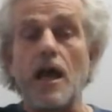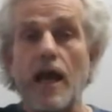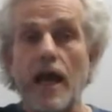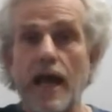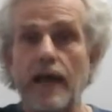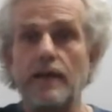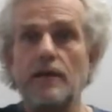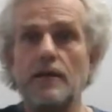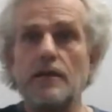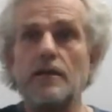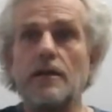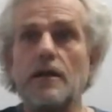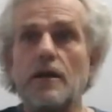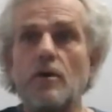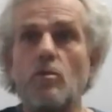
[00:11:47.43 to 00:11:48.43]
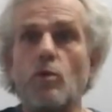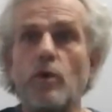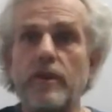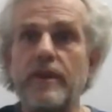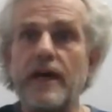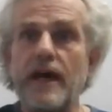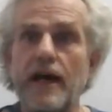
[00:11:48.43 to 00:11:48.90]
And
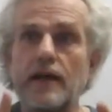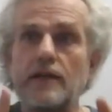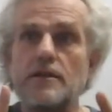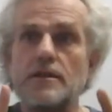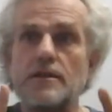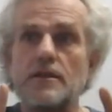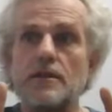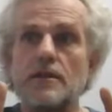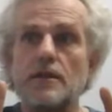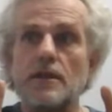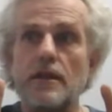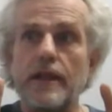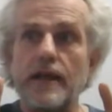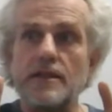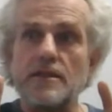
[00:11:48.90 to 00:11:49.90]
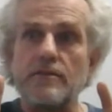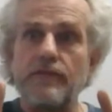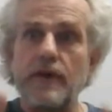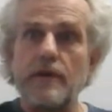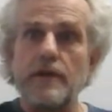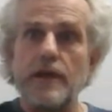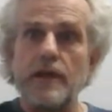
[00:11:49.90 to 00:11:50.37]
with that, that's a
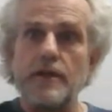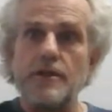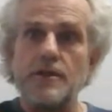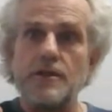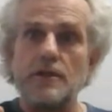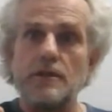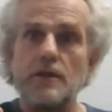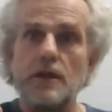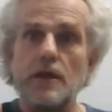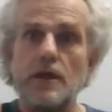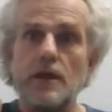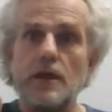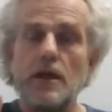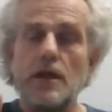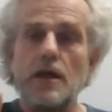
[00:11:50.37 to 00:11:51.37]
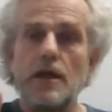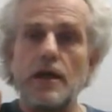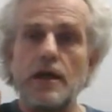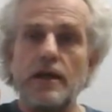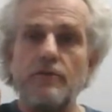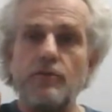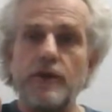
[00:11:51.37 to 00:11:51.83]
foundation.
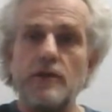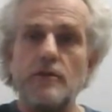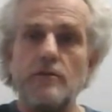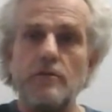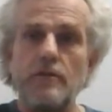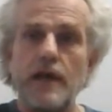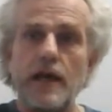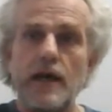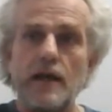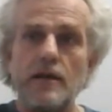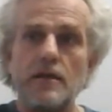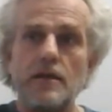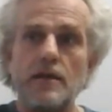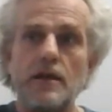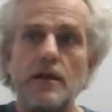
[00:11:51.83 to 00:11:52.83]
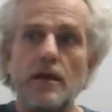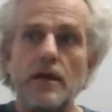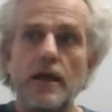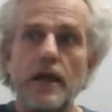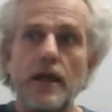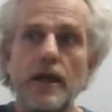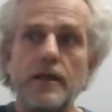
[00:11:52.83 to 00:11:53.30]
And if we do that,
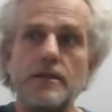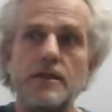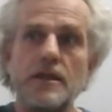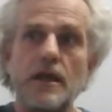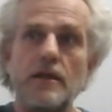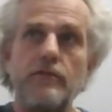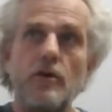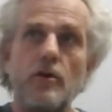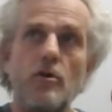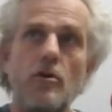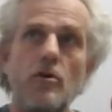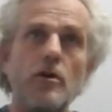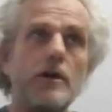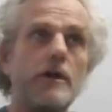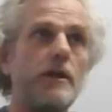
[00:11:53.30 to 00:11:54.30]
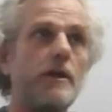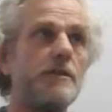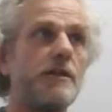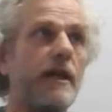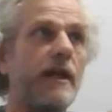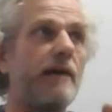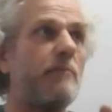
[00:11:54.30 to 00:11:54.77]
it's kind of
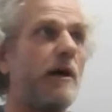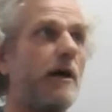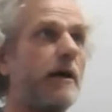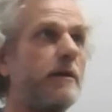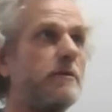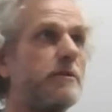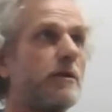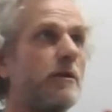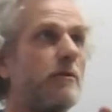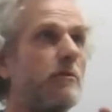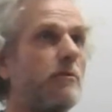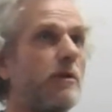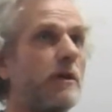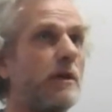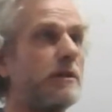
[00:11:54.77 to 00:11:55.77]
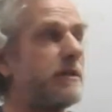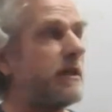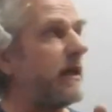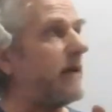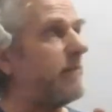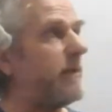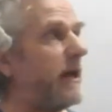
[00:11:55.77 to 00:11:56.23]
organizing our minds and
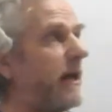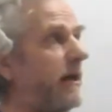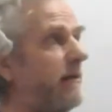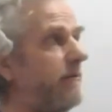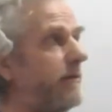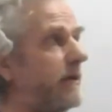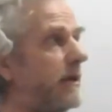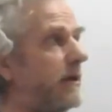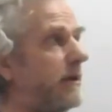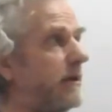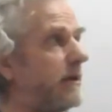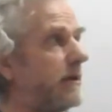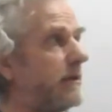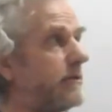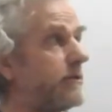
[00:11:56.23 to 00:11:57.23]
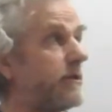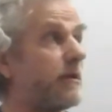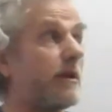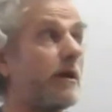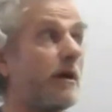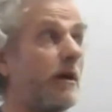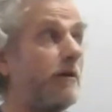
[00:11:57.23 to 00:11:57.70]
organizing our behavior so
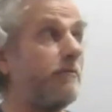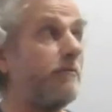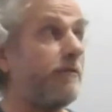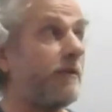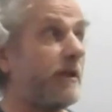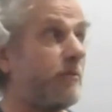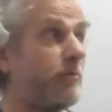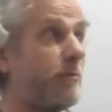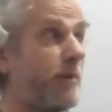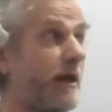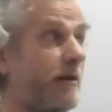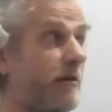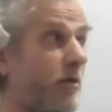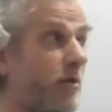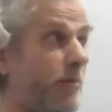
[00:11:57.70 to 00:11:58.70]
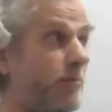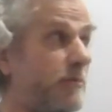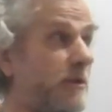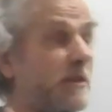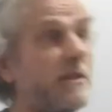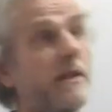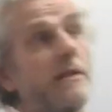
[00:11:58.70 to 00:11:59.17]
that hopefully we're better equipped
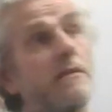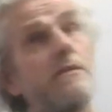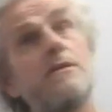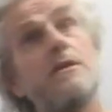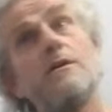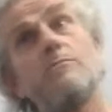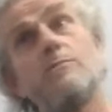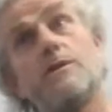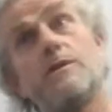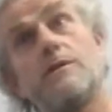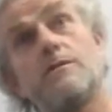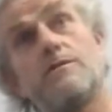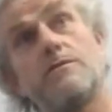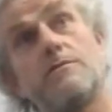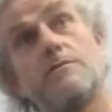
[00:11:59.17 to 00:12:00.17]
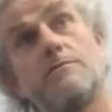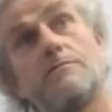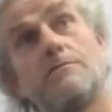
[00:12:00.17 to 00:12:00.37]
to take this home with us.